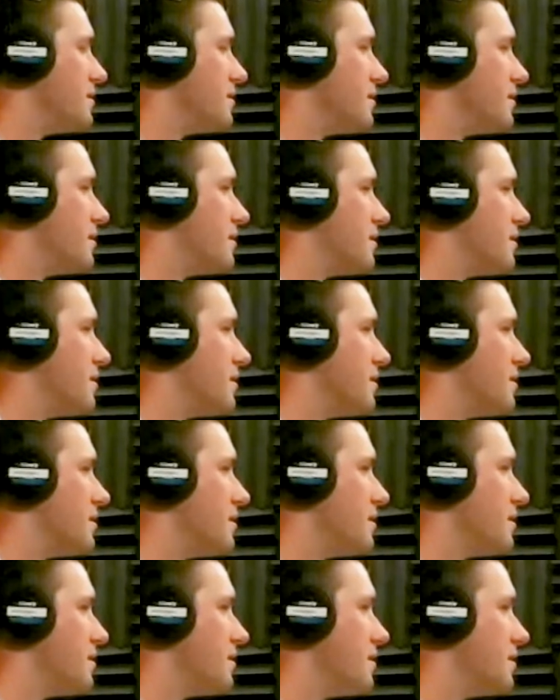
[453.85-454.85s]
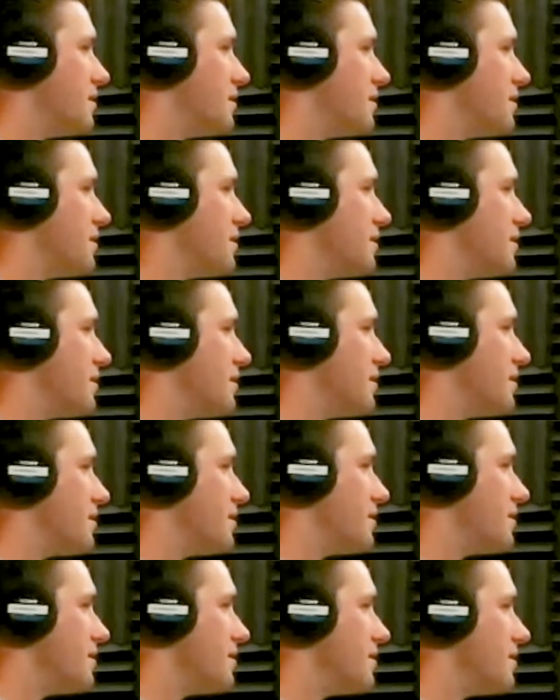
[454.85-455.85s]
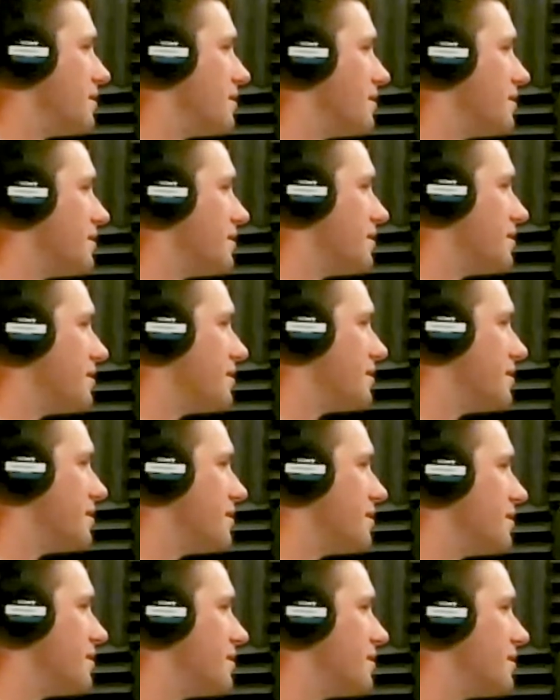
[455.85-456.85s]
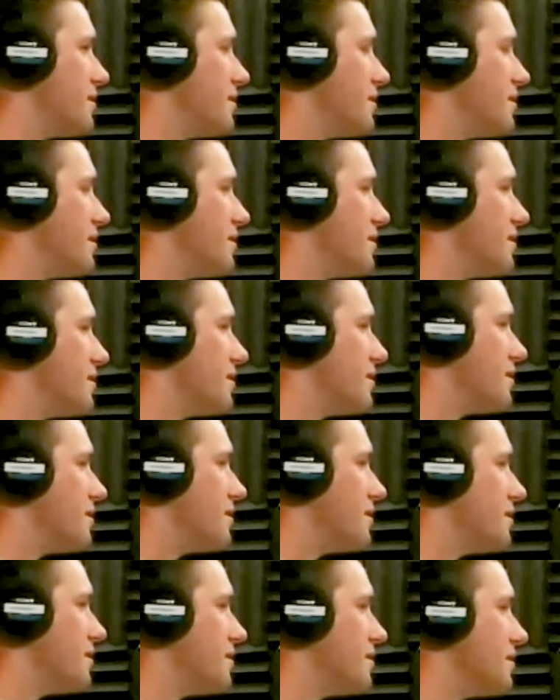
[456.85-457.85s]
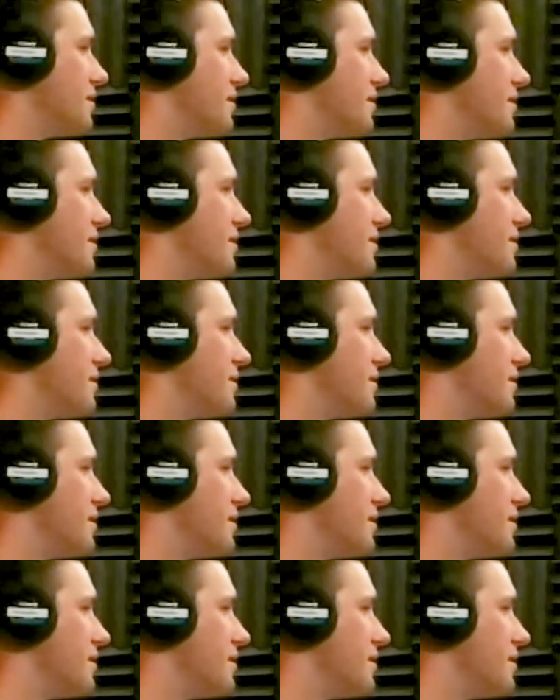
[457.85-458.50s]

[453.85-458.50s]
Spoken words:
No words are spoken by the person on screen.